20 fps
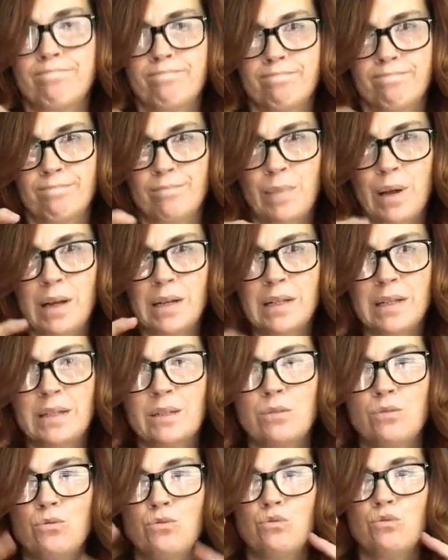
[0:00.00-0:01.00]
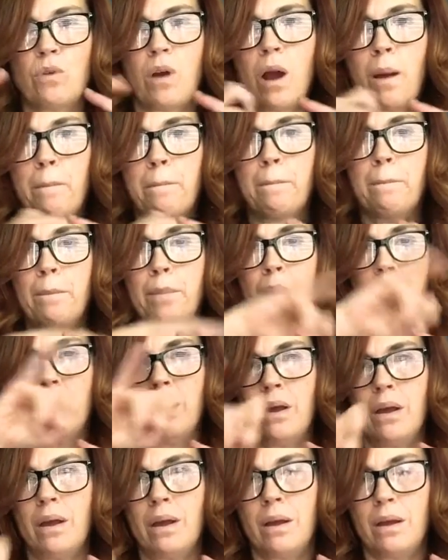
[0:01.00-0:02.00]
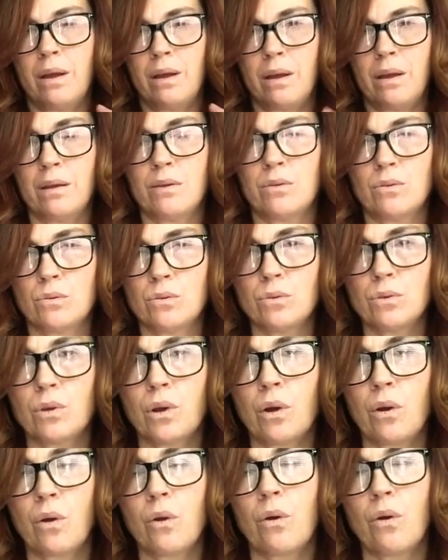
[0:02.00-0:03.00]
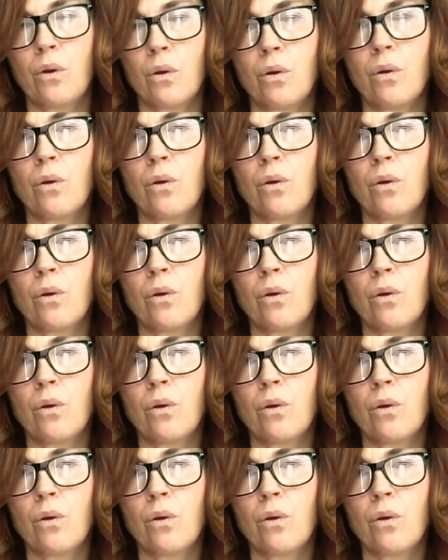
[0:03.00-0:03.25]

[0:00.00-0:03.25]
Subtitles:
Okay, so you need to have your iris